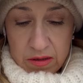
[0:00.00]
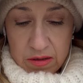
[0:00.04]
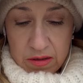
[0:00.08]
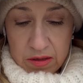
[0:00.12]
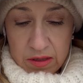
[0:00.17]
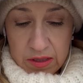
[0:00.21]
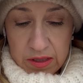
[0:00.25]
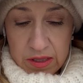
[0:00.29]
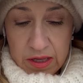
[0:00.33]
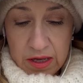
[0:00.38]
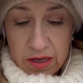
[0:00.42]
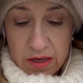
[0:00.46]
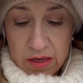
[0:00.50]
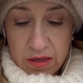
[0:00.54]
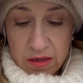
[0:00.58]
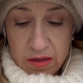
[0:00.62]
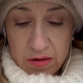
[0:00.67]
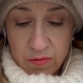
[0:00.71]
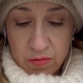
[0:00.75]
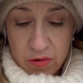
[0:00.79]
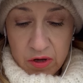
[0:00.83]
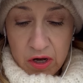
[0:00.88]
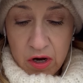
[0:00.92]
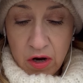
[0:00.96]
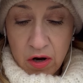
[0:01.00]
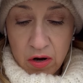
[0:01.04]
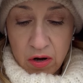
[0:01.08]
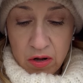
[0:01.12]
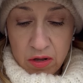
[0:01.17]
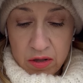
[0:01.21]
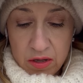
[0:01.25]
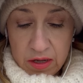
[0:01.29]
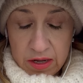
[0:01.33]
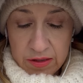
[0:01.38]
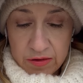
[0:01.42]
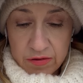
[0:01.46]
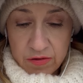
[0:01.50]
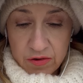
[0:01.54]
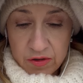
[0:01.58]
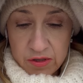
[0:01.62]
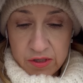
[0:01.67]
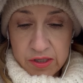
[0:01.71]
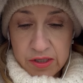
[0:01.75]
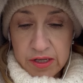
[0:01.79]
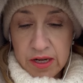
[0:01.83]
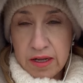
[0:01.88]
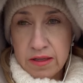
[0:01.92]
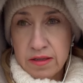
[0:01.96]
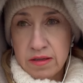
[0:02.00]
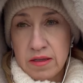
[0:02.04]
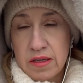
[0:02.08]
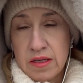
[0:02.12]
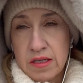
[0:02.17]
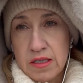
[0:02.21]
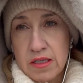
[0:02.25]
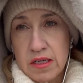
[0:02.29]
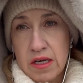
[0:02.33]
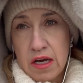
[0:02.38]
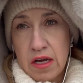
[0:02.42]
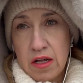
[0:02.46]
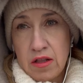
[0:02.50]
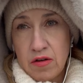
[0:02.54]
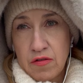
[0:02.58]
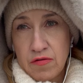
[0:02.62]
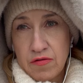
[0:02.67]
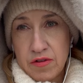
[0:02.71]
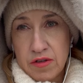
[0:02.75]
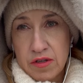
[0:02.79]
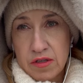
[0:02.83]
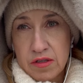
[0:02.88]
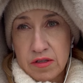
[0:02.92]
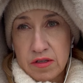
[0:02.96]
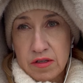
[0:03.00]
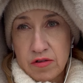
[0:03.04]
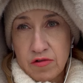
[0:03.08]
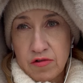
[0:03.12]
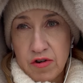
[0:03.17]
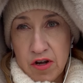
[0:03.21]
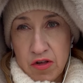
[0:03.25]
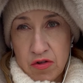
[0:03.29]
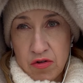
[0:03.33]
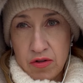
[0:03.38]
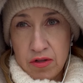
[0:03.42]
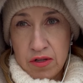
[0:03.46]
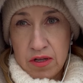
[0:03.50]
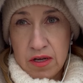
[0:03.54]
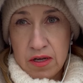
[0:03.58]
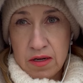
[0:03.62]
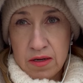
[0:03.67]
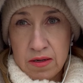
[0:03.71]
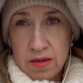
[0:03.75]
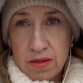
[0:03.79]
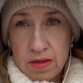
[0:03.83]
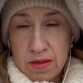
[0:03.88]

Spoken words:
I think we all understand the scale of this tragedy.